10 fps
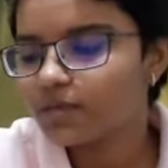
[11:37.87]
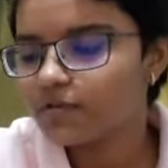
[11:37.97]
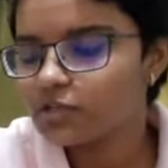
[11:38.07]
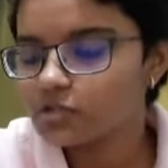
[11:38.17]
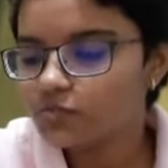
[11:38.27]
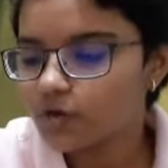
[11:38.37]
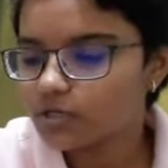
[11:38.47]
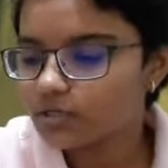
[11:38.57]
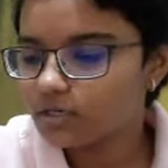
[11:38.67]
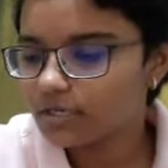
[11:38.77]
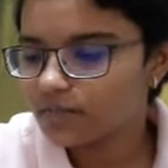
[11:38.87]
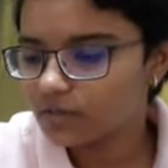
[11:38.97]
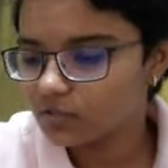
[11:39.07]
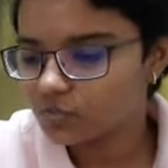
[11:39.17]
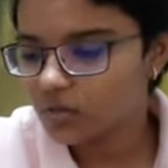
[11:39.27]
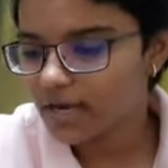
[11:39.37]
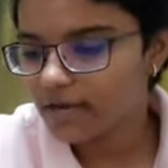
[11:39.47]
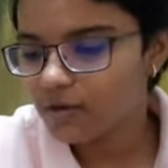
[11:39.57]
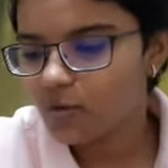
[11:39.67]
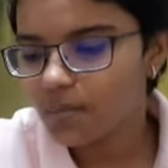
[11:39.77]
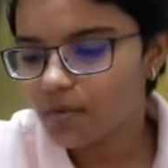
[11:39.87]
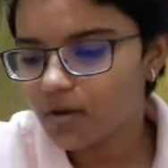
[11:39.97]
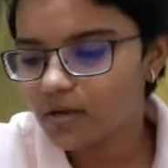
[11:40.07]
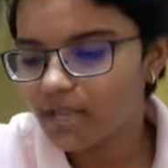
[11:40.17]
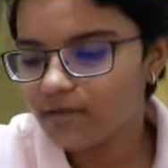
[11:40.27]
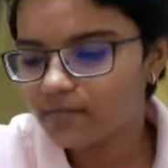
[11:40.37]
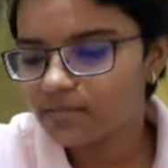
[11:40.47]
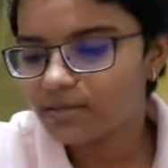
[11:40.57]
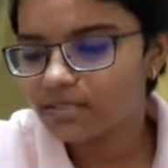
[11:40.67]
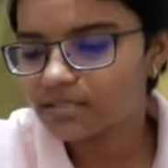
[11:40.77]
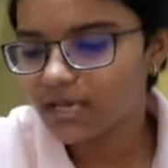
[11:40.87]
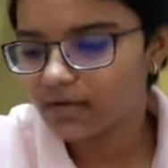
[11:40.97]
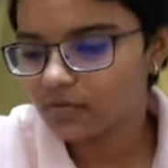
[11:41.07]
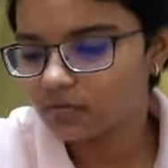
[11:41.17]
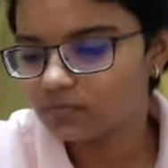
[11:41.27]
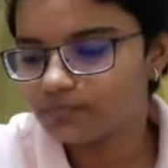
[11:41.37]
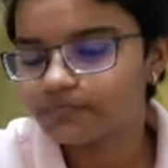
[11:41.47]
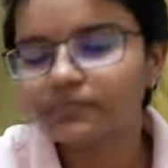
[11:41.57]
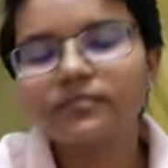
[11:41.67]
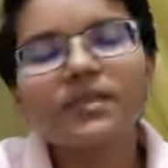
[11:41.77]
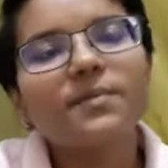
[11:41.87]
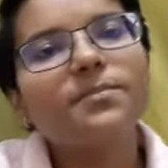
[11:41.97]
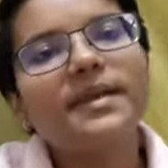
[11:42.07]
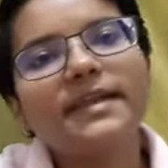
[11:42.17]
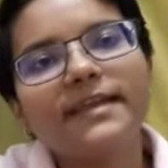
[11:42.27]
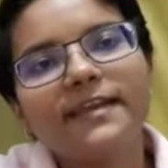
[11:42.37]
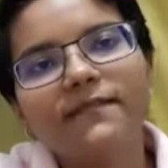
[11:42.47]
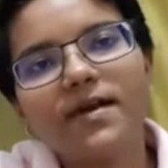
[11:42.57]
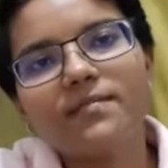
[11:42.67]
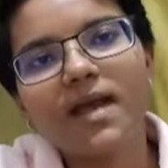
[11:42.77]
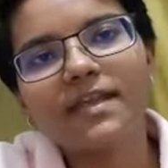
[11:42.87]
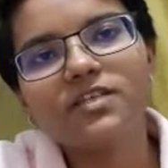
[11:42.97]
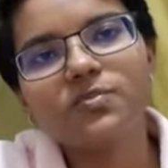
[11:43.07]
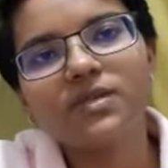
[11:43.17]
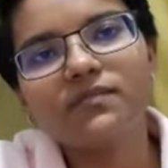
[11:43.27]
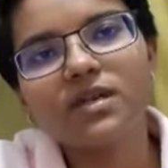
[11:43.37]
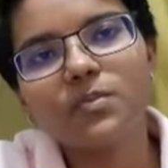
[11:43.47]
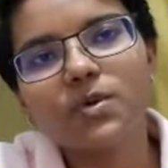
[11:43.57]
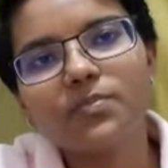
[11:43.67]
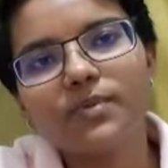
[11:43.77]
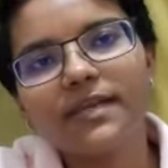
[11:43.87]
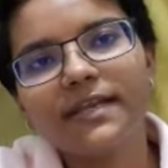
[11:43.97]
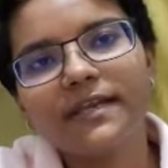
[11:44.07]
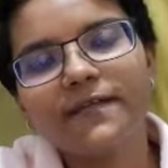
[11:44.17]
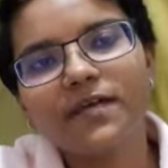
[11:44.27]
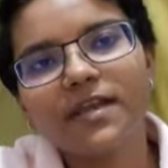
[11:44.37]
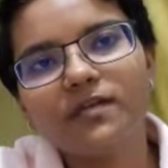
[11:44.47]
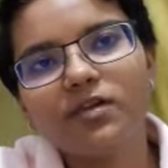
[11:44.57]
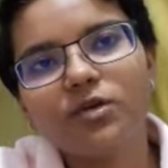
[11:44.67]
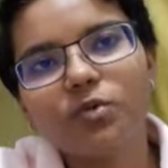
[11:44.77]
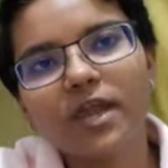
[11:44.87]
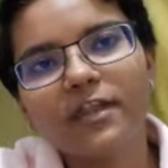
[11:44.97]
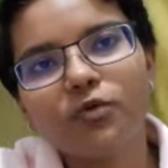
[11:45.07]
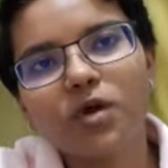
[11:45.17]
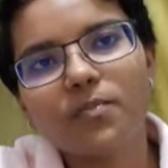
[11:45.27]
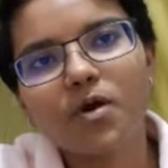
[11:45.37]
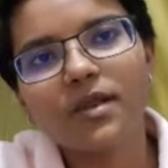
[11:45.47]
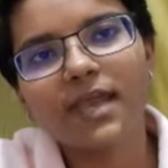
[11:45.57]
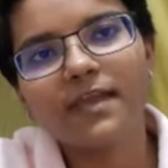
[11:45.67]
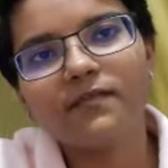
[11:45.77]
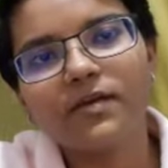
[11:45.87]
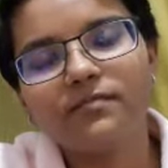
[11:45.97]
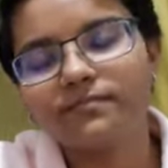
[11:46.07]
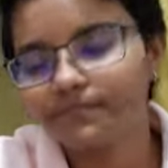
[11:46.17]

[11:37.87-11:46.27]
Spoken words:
which is further equal to n2 upon n1 plus n2. P degree 1 minus P1 upon P degree 1 equal to n2 upon n1,